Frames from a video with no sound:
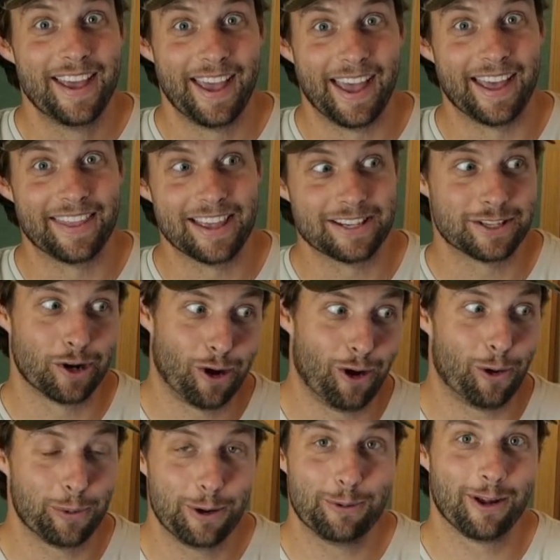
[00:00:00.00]
And they said,
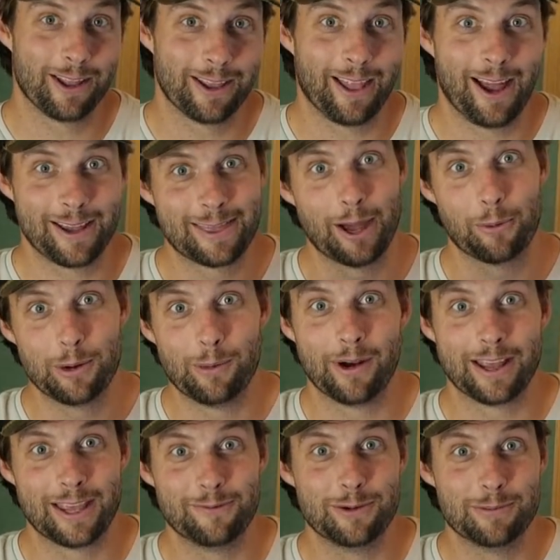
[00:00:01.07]
oh, we really like that. We want
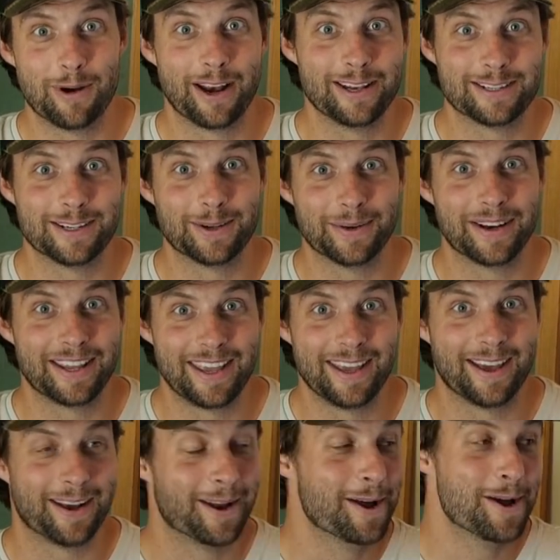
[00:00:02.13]
to give you money to do it
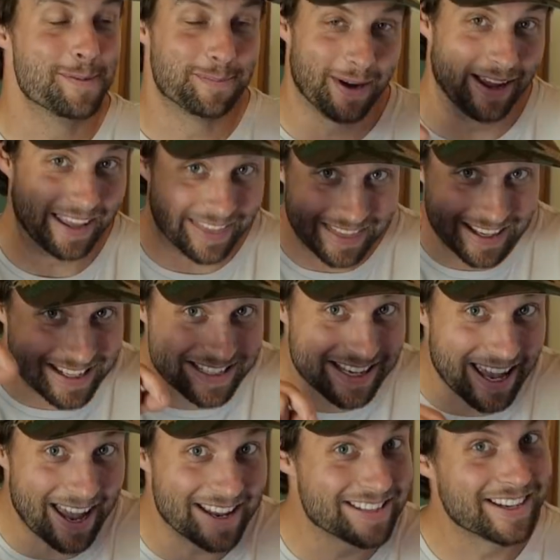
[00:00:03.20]
again. But in this
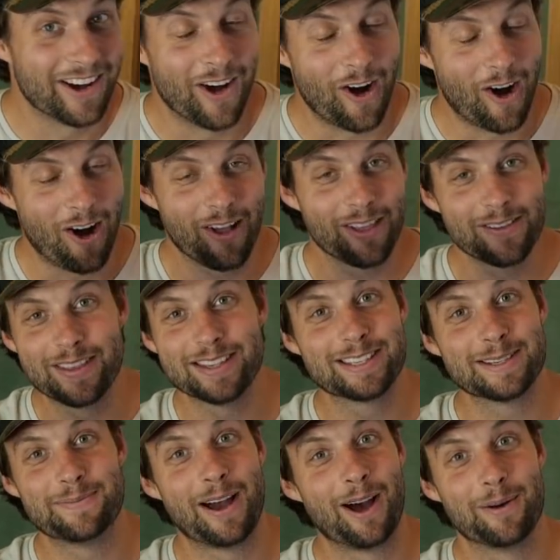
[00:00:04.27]
case, all of this
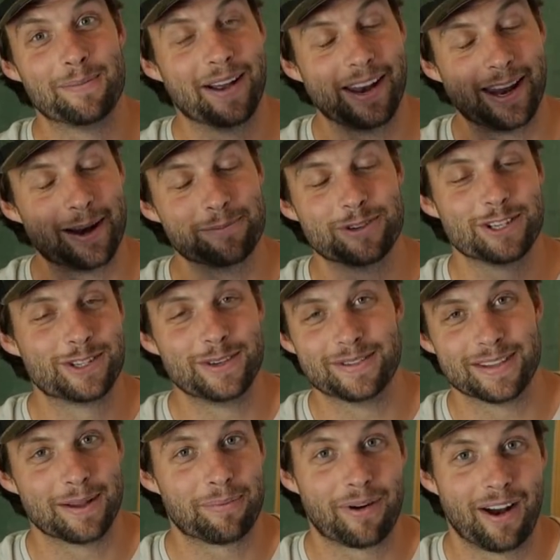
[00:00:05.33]
is my own money, and I'm just
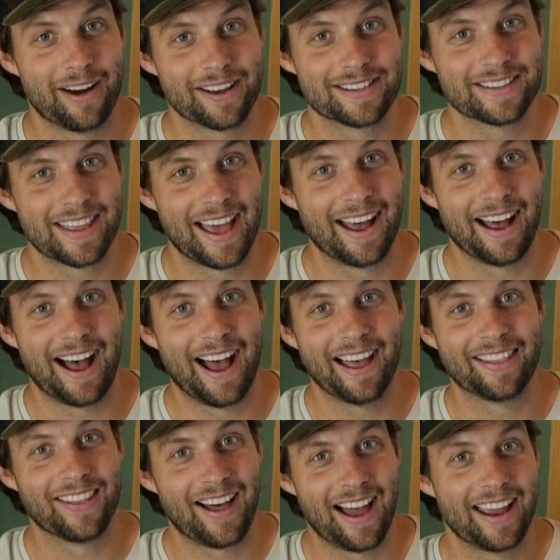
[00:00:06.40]
using the products that I
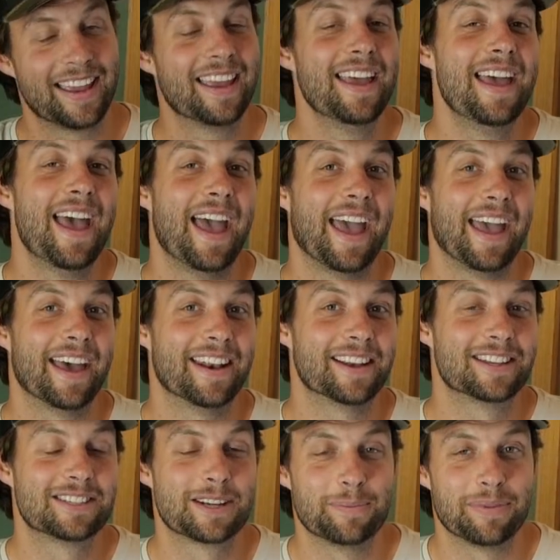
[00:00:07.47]
like, and
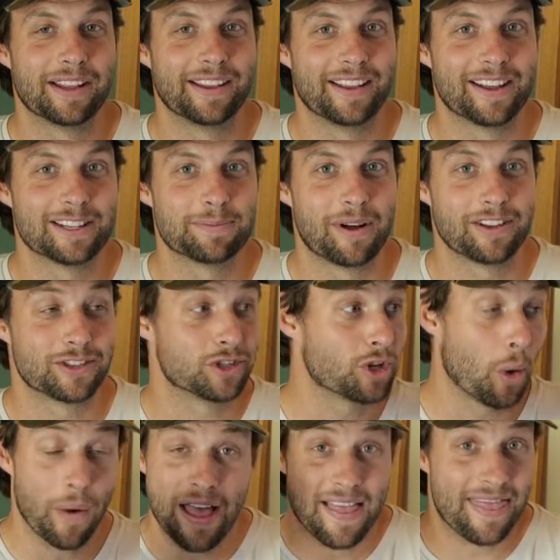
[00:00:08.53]
it's completely unsponsored.
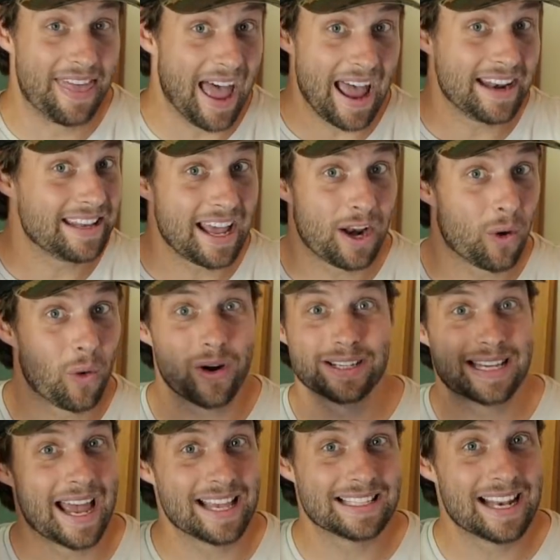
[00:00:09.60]
So that dead horse
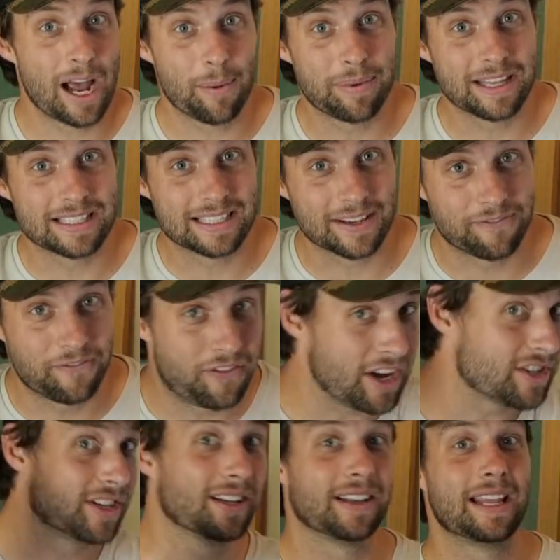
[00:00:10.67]
has now been
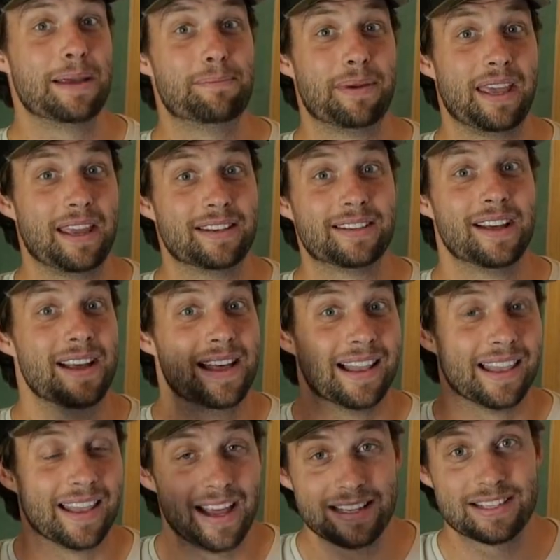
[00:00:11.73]
sufficiently beat.
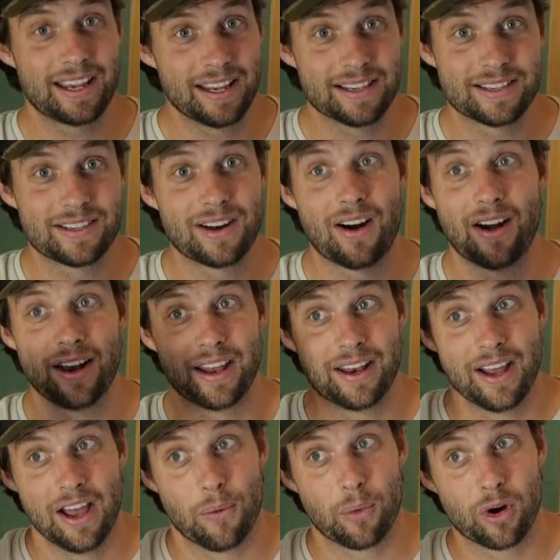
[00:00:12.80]
Let's get
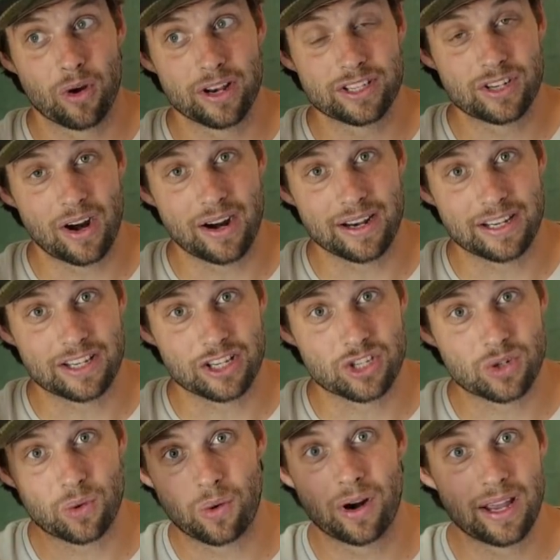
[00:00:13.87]
started. We're going to start
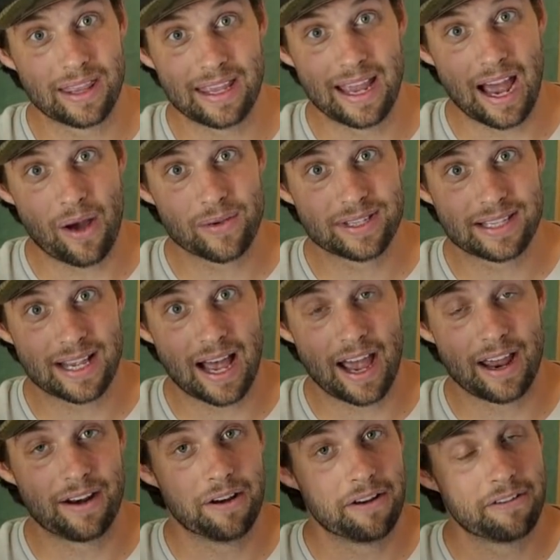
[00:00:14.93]
destroying the
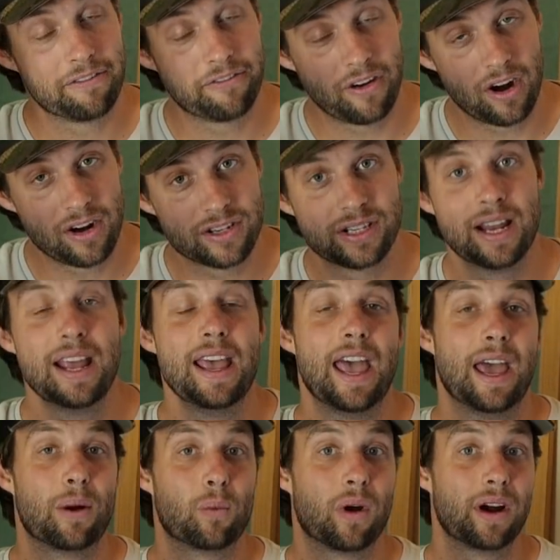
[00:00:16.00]
outside first
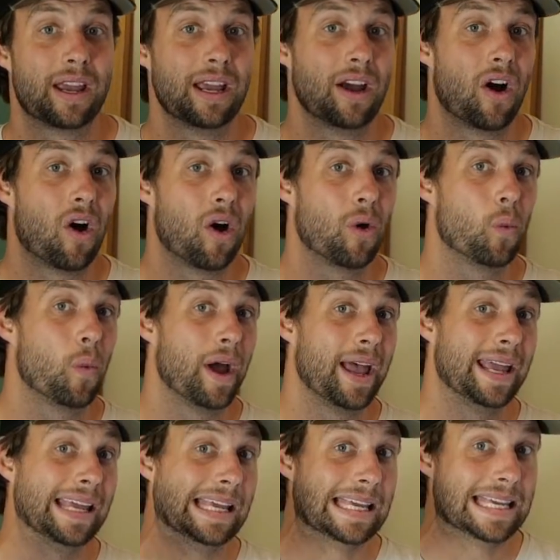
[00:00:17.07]
and working our
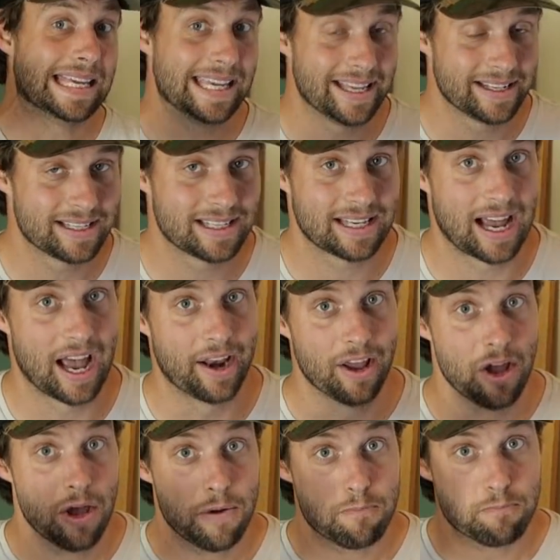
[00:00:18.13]
way inside.
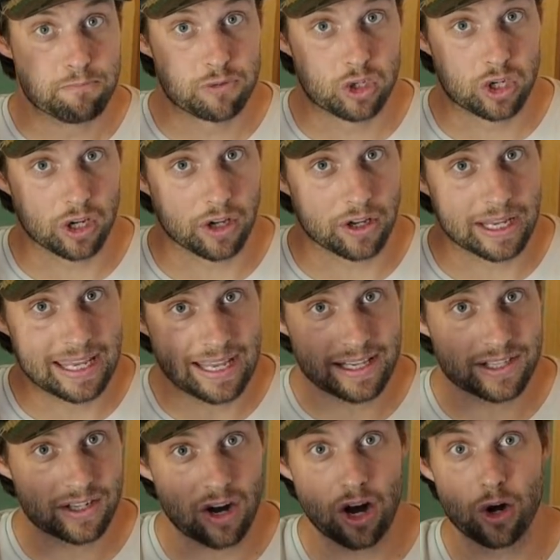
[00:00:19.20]
To get
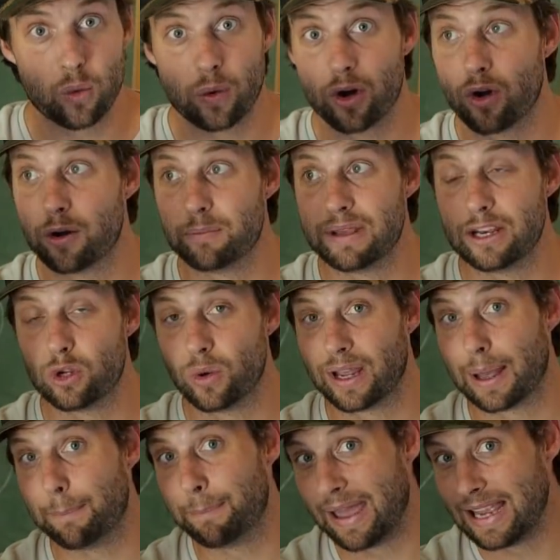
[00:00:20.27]
started, we're going to be
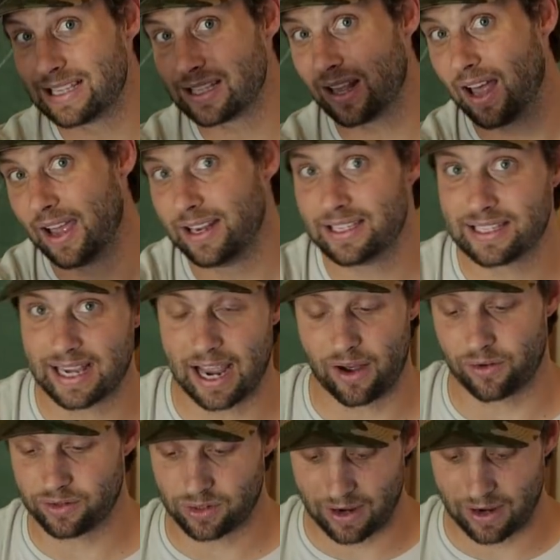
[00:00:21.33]
doing a baseline sound.